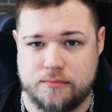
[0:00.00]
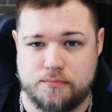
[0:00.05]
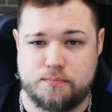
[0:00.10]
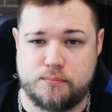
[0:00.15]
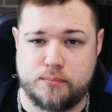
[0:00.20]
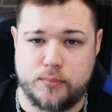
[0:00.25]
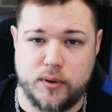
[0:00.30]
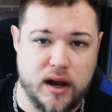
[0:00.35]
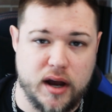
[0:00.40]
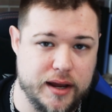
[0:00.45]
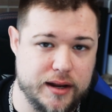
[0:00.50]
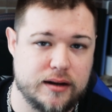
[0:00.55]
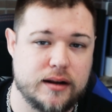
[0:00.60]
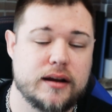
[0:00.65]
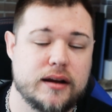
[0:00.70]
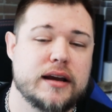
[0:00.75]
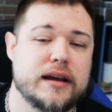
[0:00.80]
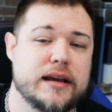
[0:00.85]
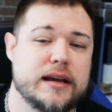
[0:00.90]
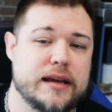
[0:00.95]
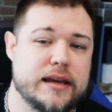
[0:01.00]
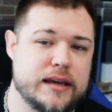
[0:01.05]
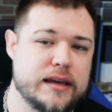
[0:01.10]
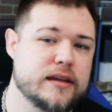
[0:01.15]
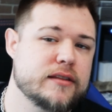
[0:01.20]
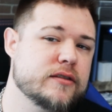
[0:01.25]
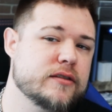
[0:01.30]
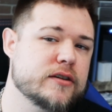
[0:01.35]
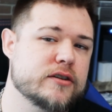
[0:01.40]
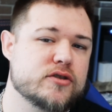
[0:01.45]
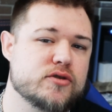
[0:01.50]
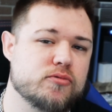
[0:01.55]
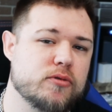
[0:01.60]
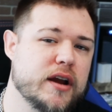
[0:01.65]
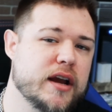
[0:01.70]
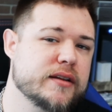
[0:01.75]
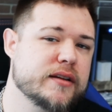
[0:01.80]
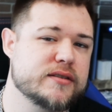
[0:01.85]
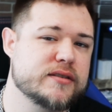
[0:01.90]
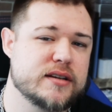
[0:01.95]
but in this
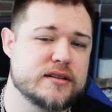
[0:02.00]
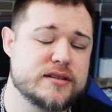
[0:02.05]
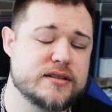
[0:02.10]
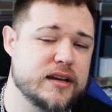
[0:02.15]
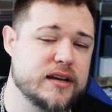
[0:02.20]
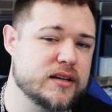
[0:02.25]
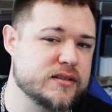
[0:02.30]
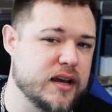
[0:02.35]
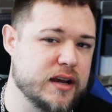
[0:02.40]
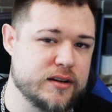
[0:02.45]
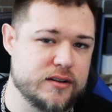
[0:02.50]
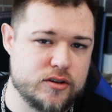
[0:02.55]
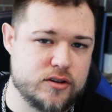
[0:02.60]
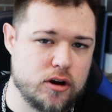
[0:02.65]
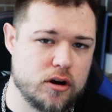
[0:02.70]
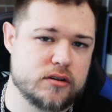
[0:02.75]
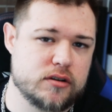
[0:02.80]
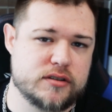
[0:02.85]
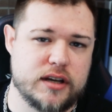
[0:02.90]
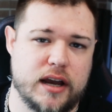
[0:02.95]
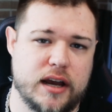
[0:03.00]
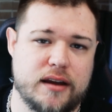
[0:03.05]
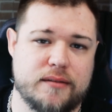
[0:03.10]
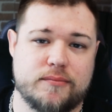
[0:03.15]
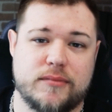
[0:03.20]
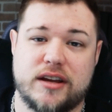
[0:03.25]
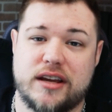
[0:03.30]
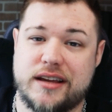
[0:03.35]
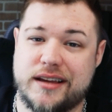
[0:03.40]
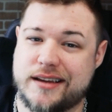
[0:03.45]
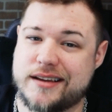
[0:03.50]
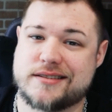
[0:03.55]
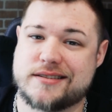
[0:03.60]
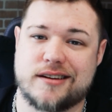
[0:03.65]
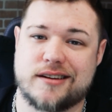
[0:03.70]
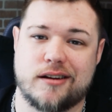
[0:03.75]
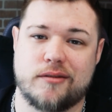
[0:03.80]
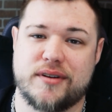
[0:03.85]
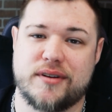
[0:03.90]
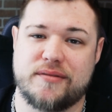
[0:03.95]
raid, since he is a dark type, he is
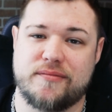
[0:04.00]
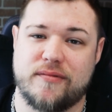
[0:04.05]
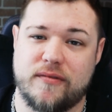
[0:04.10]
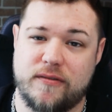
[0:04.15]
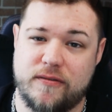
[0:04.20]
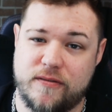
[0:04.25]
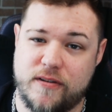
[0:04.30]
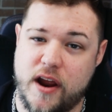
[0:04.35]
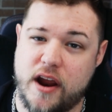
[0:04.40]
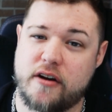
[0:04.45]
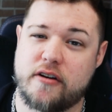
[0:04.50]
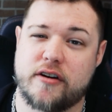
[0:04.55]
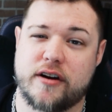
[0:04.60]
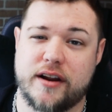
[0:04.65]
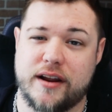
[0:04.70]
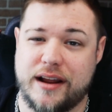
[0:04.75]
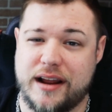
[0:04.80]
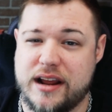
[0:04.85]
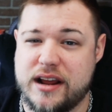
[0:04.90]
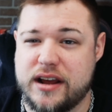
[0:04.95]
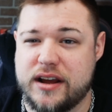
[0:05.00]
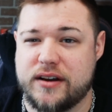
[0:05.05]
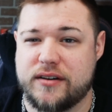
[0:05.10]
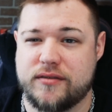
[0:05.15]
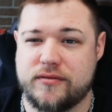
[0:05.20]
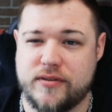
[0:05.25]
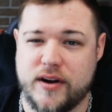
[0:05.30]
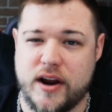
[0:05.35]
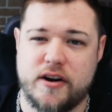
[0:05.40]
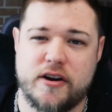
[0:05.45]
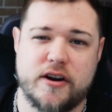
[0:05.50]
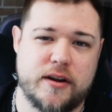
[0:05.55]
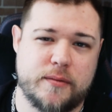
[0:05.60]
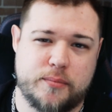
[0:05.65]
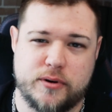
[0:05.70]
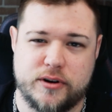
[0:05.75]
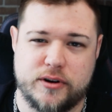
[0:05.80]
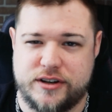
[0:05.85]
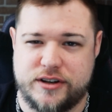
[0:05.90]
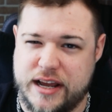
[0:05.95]
going to be very, very
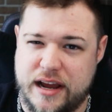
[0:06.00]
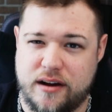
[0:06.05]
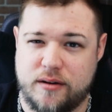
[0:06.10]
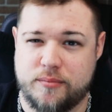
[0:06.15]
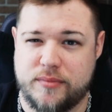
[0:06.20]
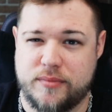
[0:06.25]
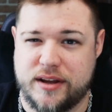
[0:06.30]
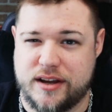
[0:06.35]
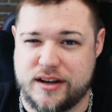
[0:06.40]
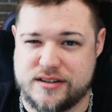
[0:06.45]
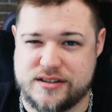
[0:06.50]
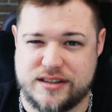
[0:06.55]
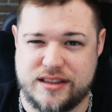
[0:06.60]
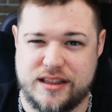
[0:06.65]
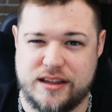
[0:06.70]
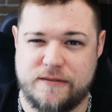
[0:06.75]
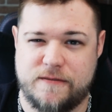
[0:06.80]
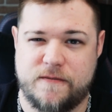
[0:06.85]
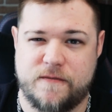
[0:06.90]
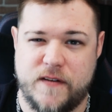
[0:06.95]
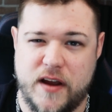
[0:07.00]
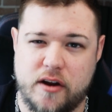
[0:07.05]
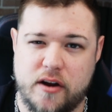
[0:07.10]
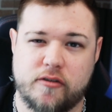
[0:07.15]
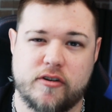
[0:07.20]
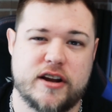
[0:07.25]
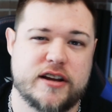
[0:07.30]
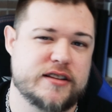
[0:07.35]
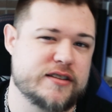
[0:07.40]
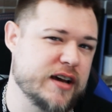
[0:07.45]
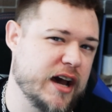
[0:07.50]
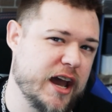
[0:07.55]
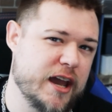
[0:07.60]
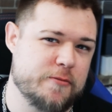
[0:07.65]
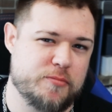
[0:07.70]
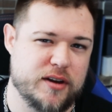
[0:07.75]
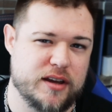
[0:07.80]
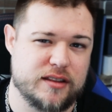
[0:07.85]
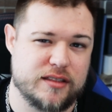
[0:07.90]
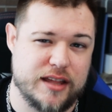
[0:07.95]
put down because of the fairy
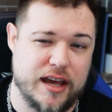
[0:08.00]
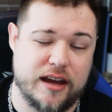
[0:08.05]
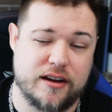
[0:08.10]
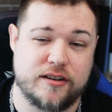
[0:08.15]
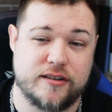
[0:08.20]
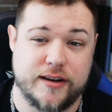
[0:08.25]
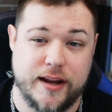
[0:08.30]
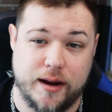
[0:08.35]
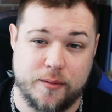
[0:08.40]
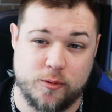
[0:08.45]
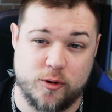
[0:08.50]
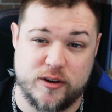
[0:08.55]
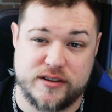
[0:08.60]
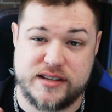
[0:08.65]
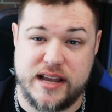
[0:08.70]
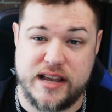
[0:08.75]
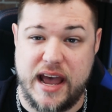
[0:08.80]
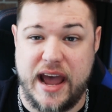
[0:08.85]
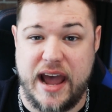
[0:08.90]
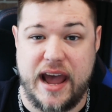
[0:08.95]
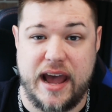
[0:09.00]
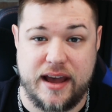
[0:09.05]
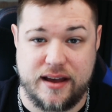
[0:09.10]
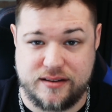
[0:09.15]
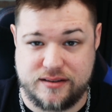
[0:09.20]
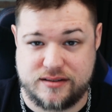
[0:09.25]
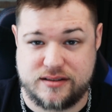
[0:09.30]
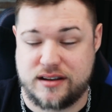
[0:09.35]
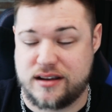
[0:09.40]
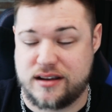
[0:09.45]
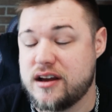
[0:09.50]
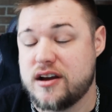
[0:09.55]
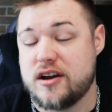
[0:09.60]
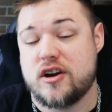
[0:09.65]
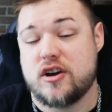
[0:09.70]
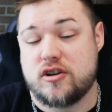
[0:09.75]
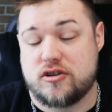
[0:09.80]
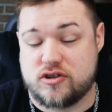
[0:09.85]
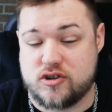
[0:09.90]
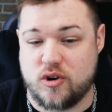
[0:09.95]
typing that Enamorus has.
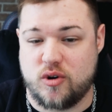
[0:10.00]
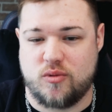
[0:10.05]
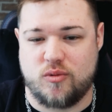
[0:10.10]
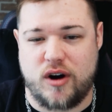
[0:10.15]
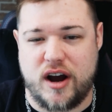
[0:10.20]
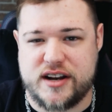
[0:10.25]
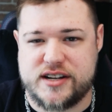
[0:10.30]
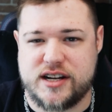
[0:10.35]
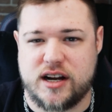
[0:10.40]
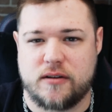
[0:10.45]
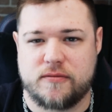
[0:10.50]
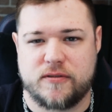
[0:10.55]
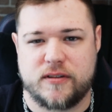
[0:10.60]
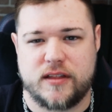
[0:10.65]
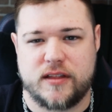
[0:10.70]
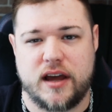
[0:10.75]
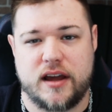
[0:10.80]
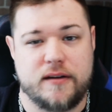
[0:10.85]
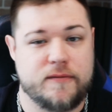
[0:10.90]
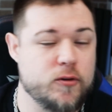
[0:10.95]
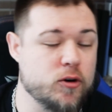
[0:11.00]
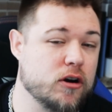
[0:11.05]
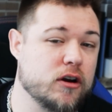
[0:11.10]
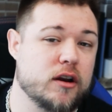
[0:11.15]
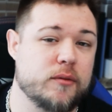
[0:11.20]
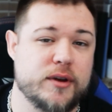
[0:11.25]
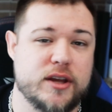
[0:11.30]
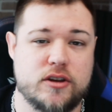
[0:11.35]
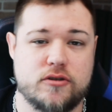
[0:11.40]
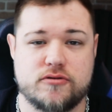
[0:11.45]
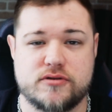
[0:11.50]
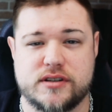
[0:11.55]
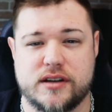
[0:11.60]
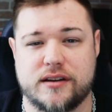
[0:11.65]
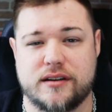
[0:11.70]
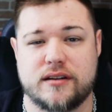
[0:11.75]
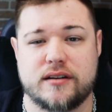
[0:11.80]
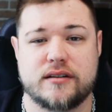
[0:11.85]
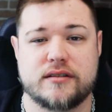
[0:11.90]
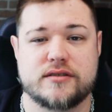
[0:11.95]
So watch out for that. If you are going to be
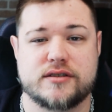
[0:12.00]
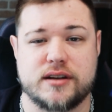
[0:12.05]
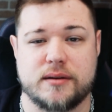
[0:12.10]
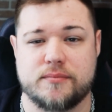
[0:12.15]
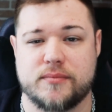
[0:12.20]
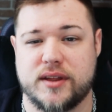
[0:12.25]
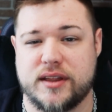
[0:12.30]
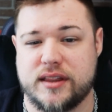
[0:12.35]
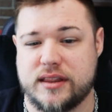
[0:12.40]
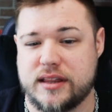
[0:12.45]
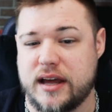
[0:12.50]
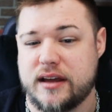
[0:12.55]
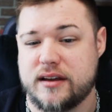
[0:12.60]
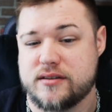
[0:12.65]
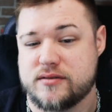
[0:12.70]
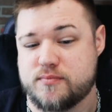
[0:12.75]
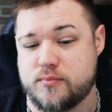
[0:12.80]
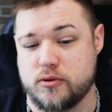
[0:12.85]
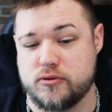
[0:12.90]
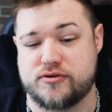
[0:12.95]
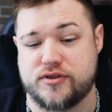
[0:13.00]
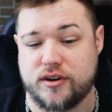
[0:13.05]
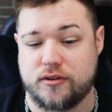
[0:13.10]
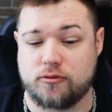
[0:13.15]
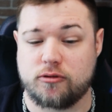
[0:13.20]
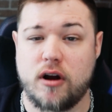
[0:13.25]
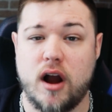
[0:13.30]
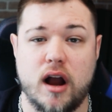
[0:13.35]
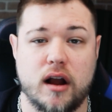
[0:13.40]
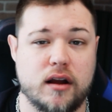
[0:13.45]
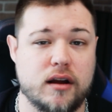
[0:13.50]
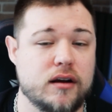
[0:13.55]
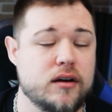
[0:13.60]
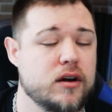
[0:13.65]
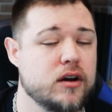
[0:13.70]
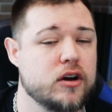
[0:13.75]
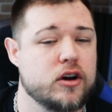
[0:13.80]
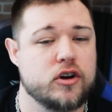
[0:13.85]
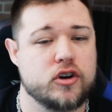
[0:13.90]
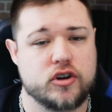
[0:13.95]
using something that is boosting rock,
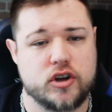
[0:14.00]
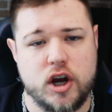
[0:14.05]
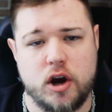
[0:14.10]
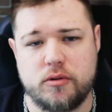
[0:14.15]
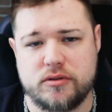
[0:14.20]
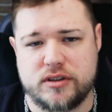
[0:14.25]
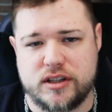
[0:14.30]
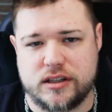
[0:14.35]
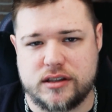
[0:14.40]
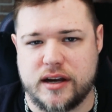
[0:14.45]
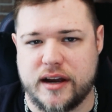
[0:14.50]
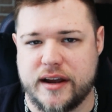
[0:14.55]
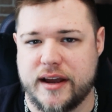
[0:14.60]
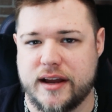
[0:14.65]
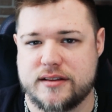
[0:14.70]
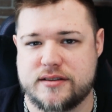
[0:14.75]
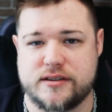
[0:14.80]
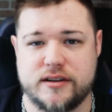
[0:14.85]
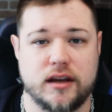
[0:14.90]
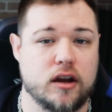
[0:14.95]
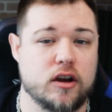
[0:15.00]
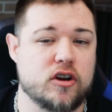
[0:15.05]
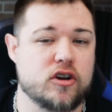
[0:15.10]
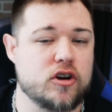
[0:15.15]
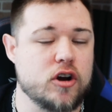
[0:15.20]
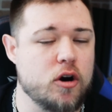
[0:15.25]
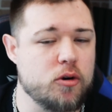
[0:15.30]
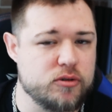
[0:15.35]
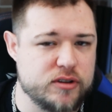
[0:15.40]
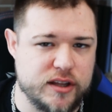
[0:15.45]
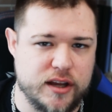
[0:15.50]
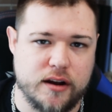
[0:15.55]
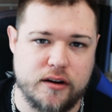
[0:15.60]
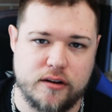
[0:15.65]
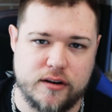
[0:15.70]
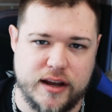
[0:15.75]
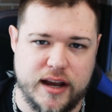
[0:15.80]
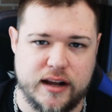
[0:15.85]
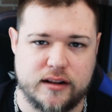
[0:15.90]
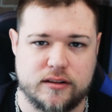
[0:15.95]
go with the Diancie, go with the
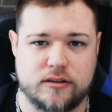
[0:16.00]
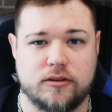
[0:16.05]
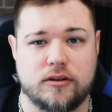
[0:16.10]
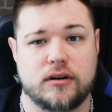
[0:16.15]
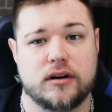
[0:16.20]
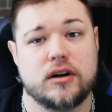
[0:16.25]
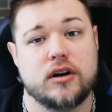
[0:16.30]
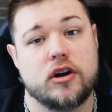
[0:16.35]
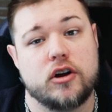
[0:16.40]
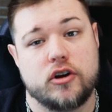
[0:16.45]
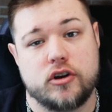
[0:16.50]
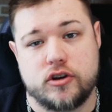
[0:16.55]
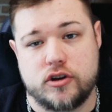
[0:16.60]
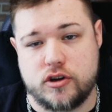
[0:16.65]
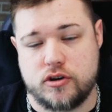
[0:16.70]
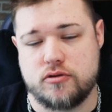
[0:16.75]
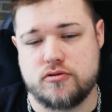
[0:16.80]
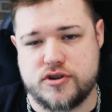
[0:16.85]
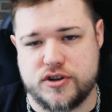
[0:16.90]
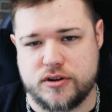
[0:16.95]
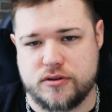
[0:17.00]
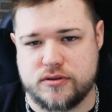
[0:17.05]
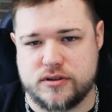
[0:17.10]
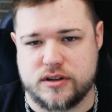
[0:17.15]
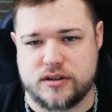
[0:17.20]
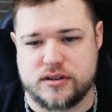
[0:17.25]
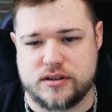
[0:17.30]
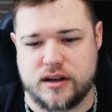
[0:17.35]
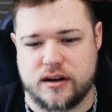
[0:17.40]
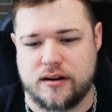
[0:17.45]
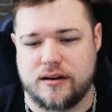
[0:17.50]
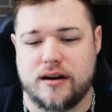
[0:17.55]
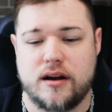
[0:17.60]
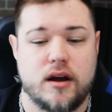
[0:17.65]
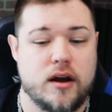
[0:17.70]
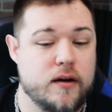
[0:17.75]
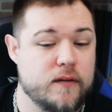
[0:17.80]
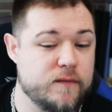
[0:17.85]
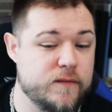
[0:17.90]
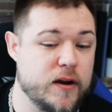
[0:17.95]
Aerodactyl. Huge uses there,
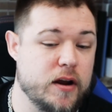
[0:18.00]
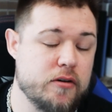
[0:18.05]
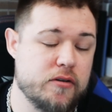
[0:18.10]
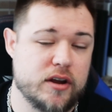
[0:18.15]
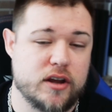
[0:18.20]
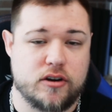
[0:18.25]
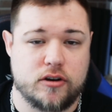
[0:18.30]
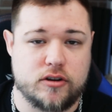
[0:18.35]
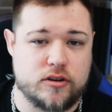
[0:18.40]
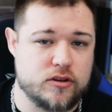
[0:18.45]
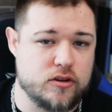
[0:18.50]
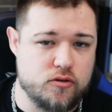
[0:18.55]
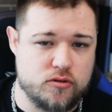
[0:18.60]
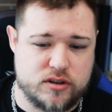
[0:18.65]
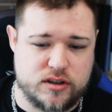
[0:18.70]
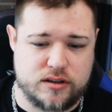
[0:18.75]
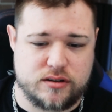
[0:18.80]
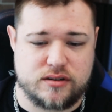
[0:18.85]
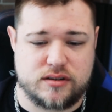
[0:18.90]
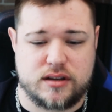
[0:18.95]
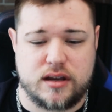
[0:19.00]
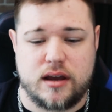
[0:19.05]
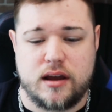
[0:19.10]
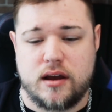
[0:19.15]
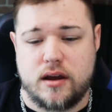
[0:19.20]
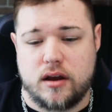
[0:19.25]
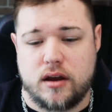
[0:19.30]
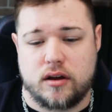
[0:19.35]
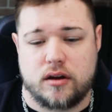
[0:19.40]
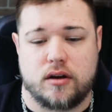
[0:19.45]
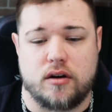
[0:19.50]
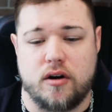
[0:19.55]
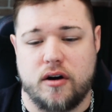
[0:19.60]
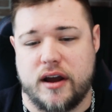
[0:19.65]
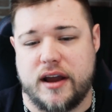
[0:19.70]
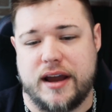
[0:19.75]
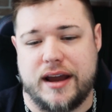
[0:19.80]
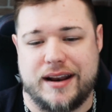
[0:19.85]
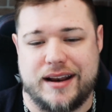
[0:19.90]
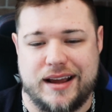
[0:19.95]
very good uses. Go
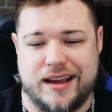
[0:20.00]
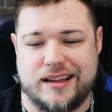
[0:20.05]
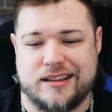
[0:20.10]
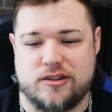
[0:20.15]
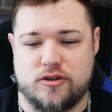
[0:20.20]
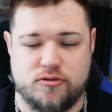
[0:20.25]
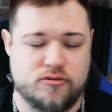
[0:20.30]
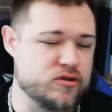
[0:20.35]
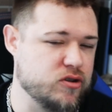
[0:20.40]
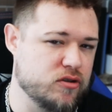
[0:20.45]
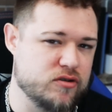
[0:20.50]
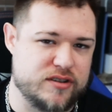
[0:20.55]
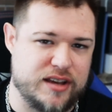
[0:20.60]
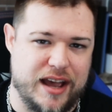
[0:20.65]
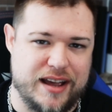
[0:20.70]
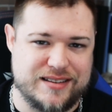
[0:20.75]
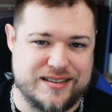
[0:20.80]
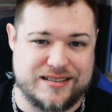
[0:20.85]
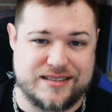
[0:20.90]
ahead and use those guys as